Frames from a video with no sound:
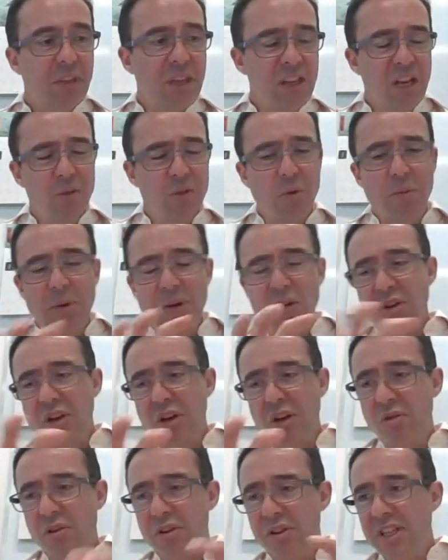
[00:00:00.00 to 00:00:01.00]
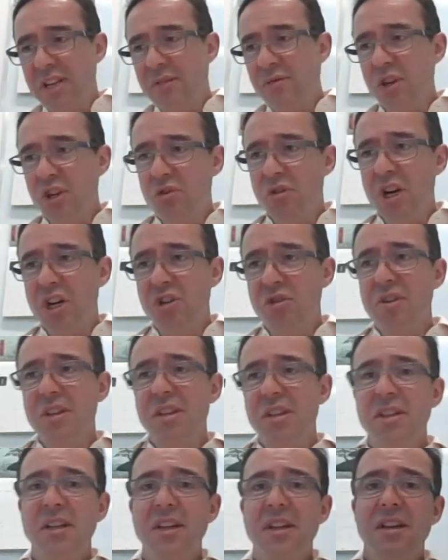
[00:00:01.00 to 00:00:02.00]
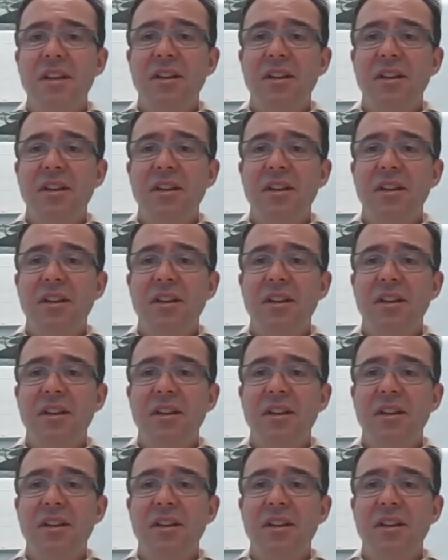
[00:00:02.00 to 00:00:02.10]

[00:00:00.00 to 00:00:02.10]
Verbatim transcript: you know, when we look across different treasuries,